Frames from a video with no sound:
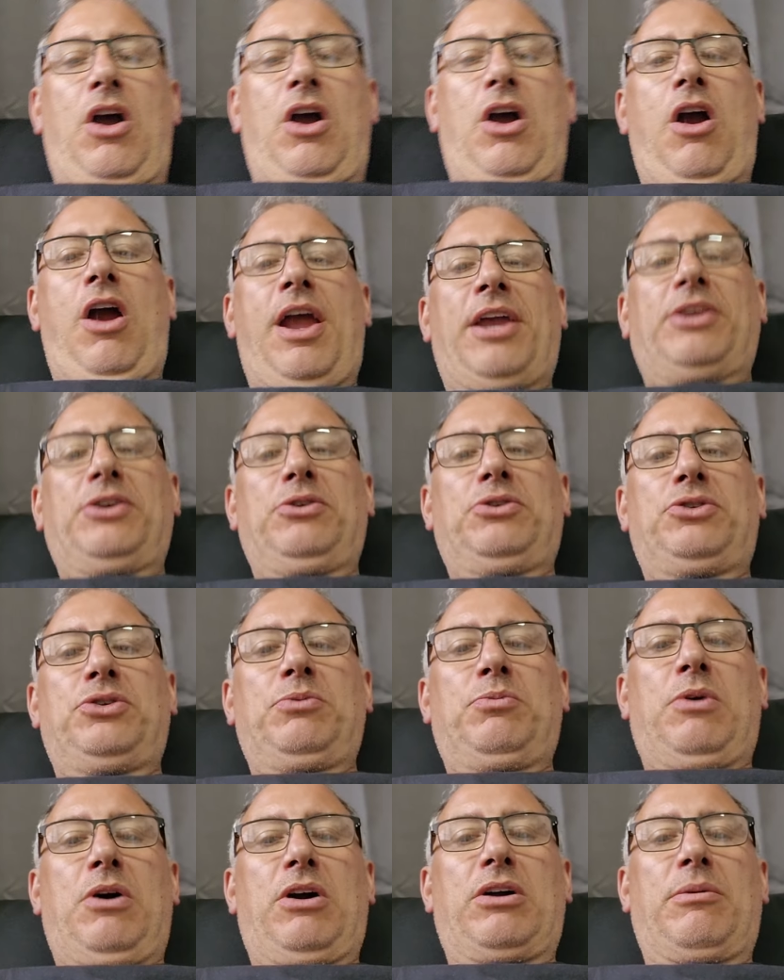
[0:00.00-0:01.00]
All right,
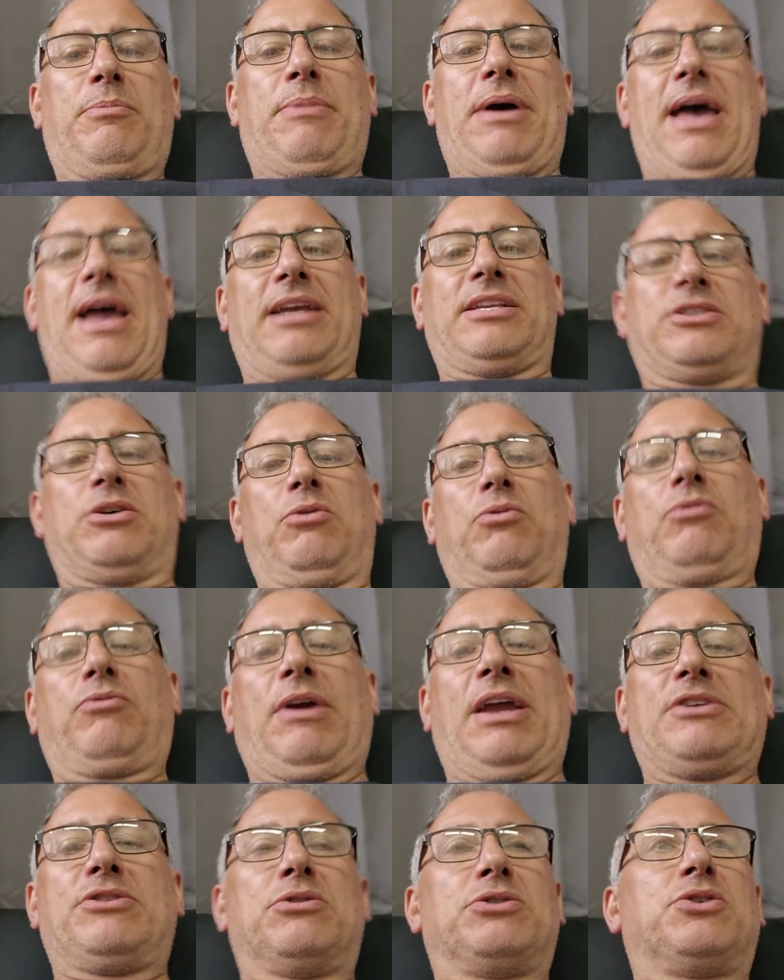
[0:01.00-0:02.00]
YouTube, welcome back. So
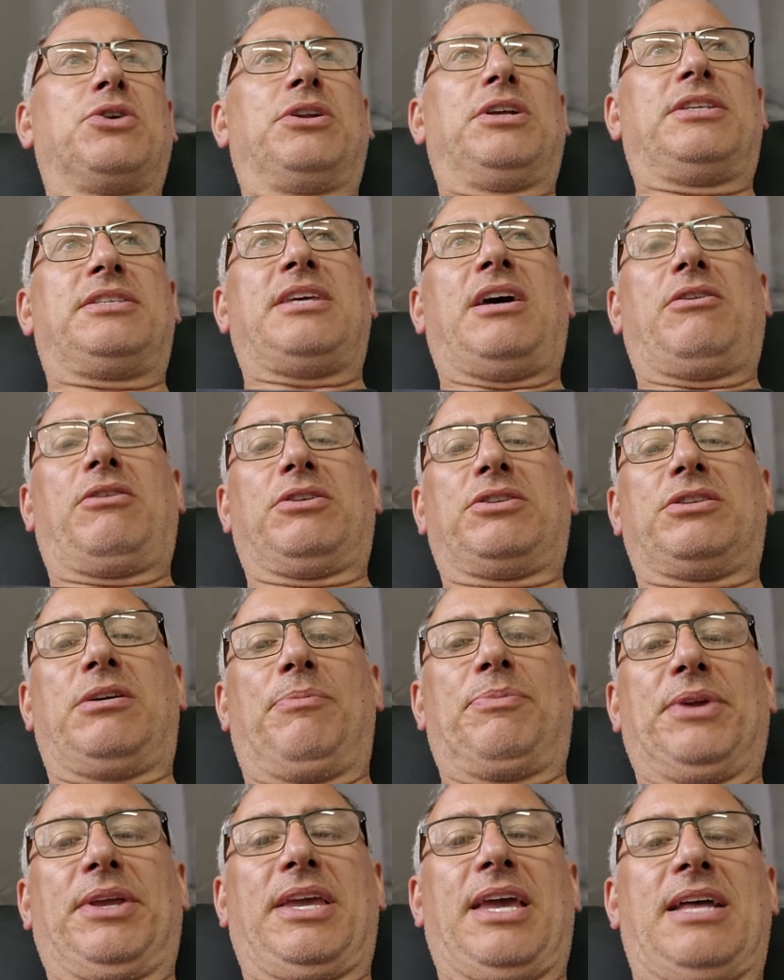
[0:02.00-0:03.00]
Rachel's going to tell us
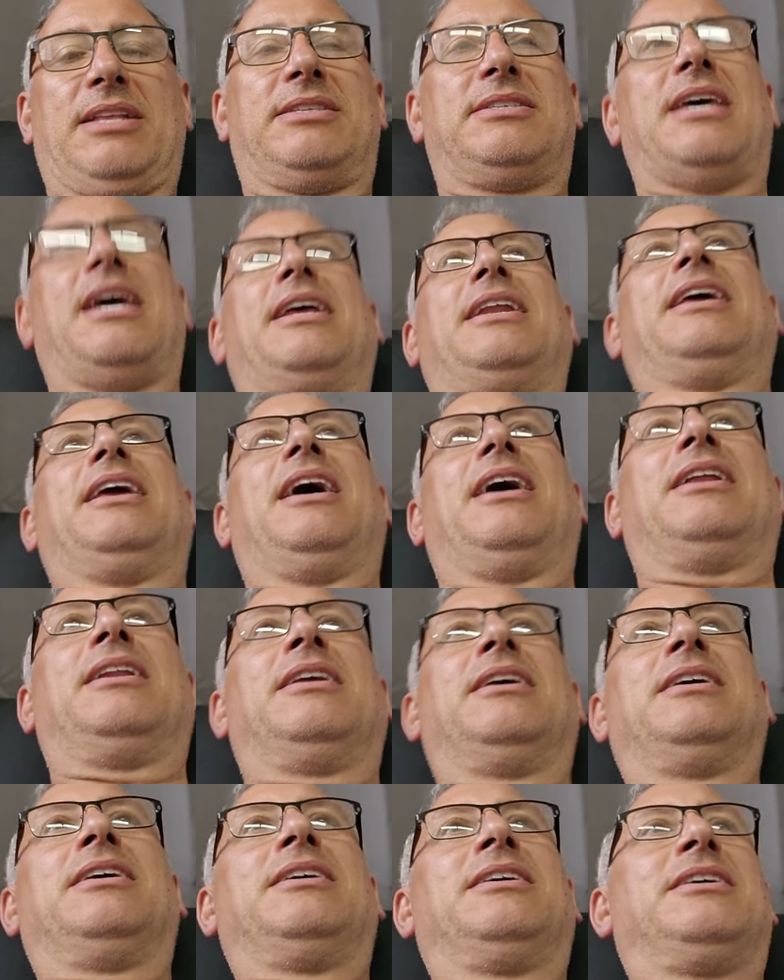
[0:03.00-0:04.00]
something. Get it? Say it
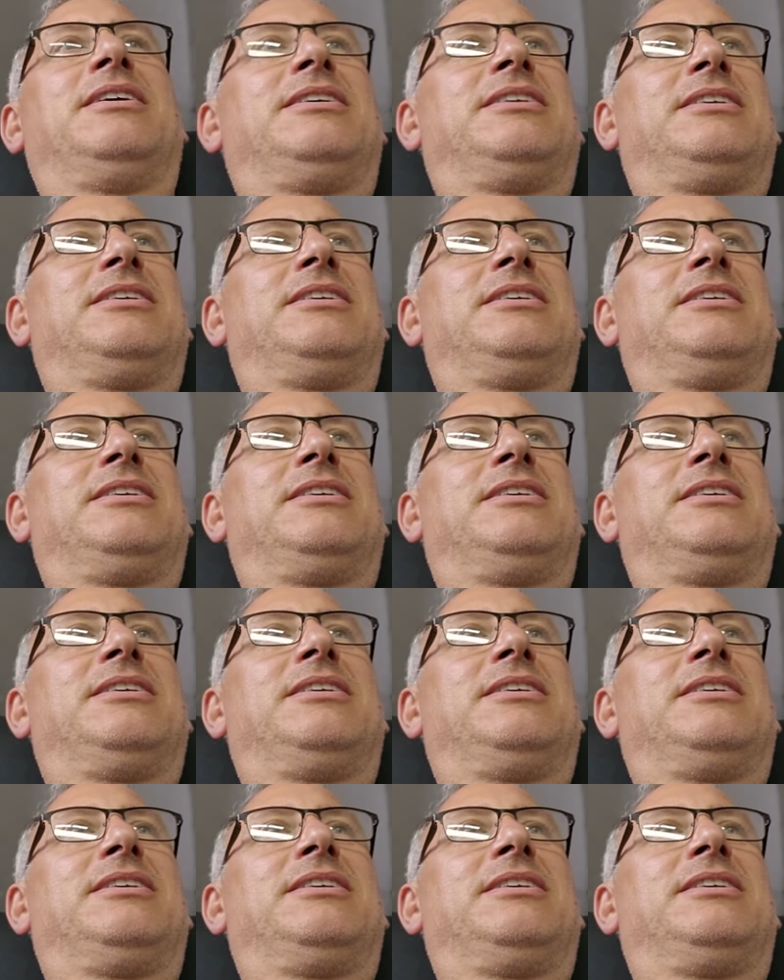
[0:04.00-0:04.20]
again.